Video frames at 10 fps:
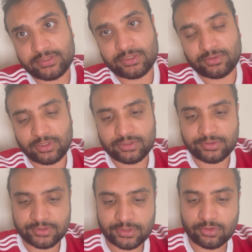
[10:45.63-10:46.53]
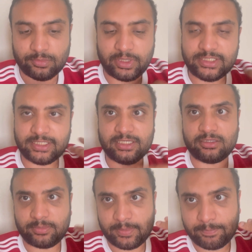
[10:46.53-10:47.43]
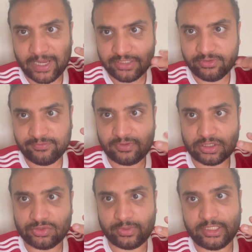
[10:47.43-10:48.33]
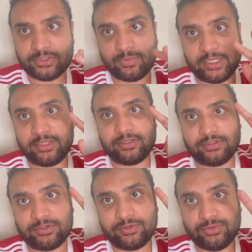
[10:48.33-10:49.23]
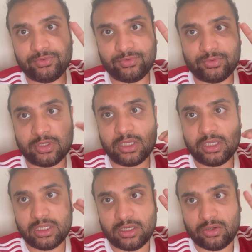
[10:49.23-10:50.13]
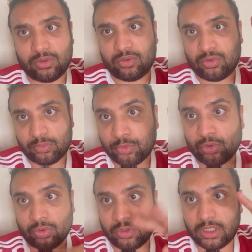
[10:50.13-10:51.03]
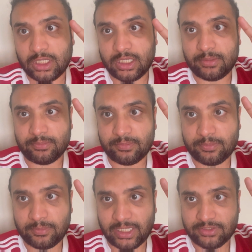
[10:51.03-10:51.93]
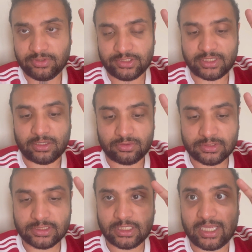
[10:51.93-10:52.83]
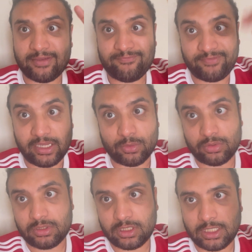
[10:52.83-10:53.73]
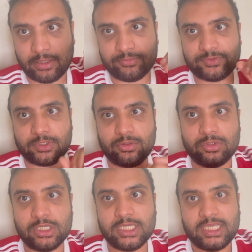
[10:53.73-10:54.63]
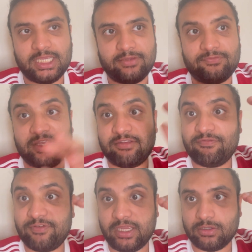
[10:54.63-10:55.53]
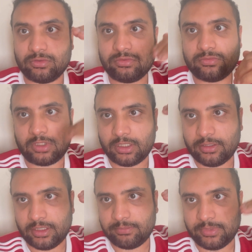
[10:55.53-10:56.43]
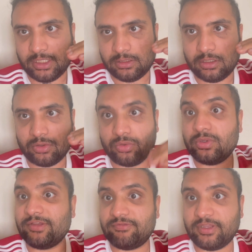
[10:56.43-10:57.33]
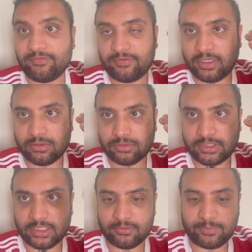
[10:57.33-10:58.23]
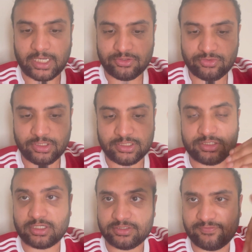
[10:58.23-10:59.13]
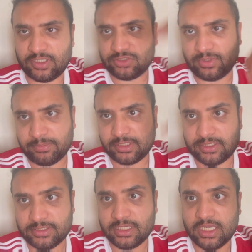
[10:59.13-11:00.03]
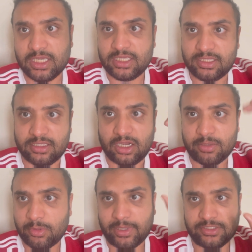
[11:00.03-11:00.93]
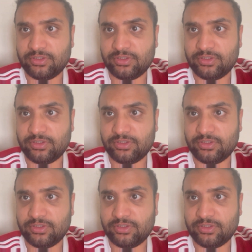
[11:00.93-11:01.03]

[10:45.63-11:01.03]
situation. So basically the battery fluctuates when the two or more battery cells fail. So if they fail, rather than being low, if they fail, then the battery starts to fluctuate because the hybrid battery